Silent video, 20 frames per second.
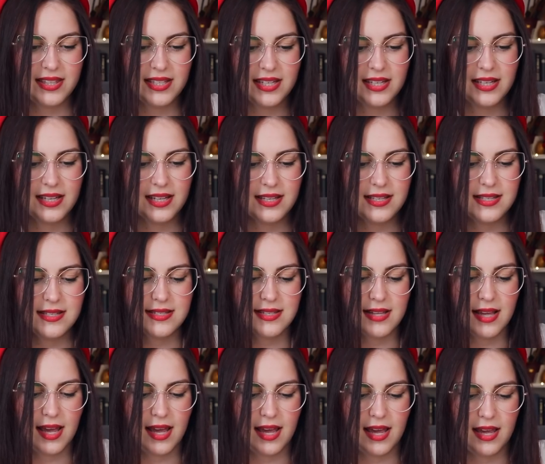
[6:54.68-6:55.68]
I think
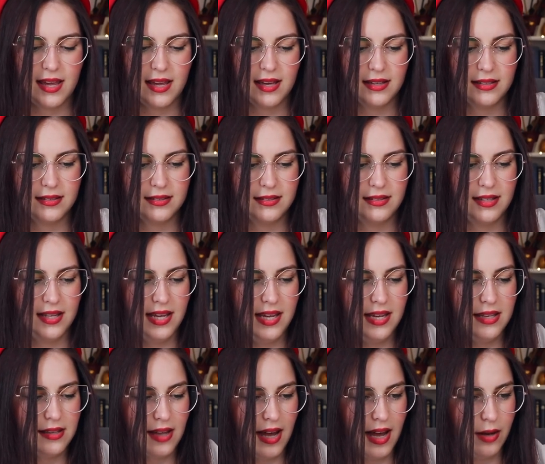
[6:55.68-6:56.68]
it's a
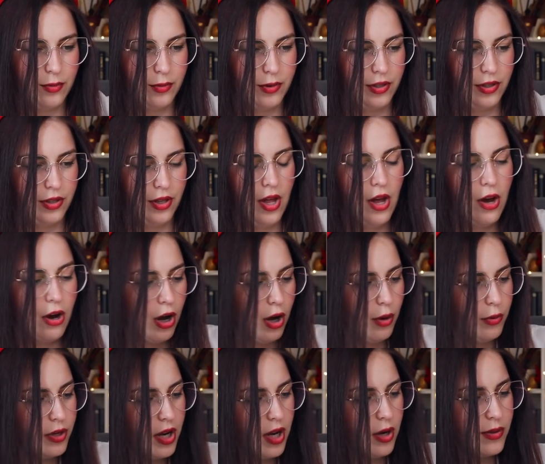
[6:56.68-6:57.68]
tea towel.
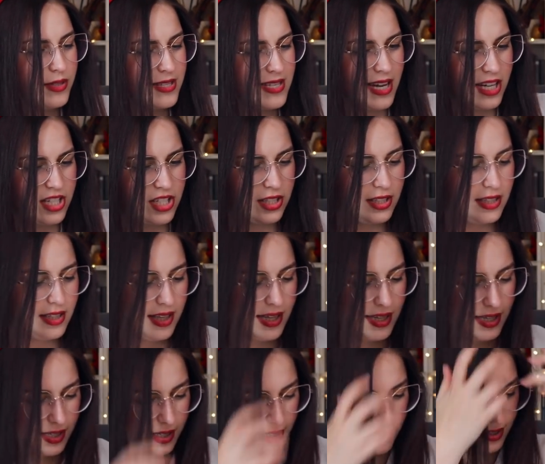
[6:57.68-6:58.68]
Oh no, it's actually
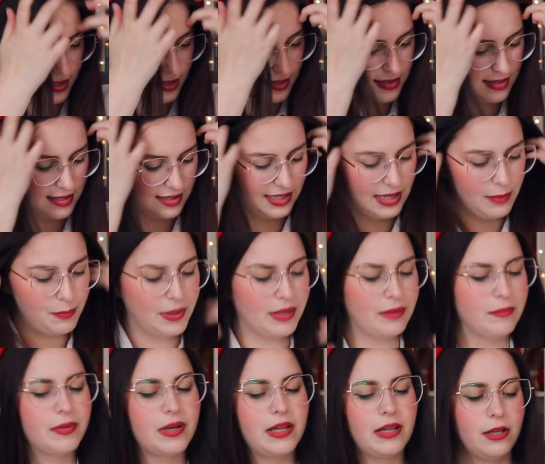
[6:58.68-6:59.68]
like a
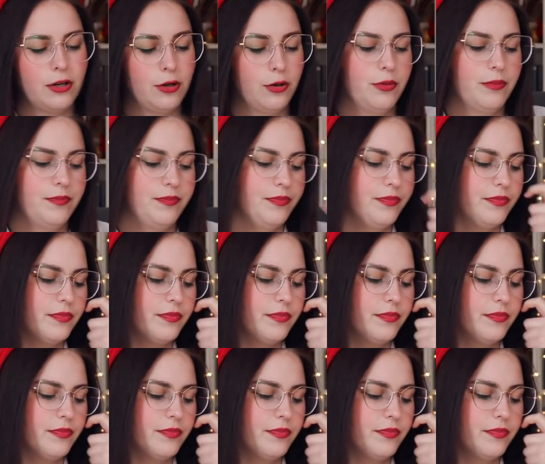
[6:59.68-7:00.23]
sleeping pillow